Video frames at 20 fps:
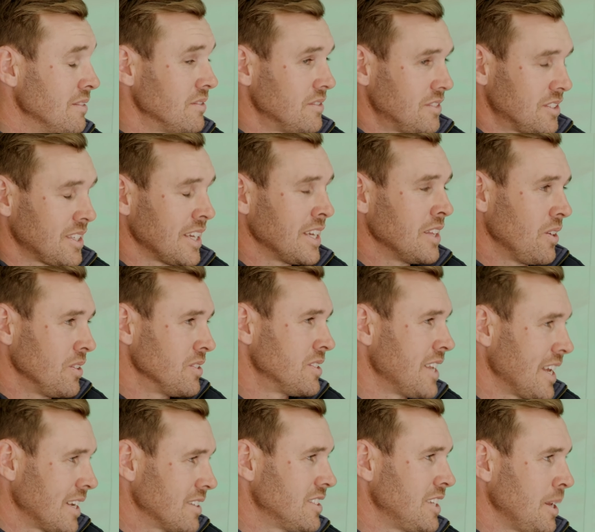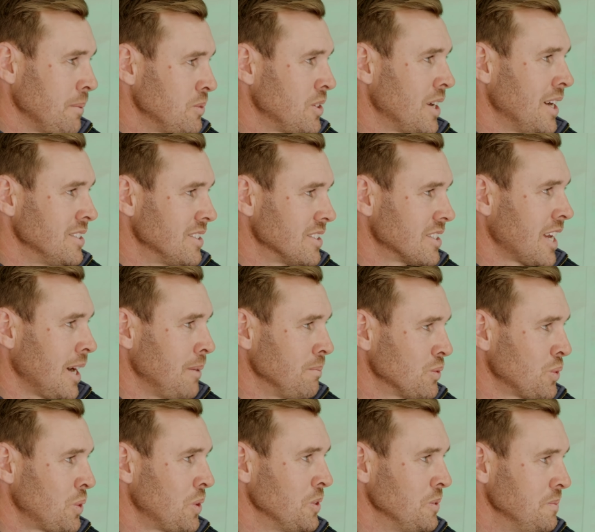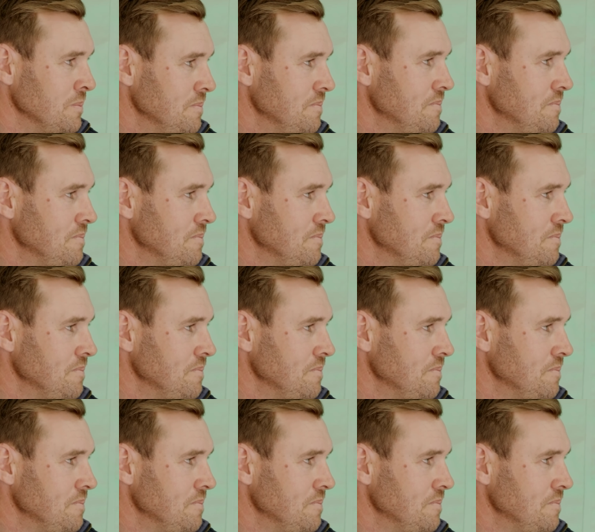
see those next step changes come through.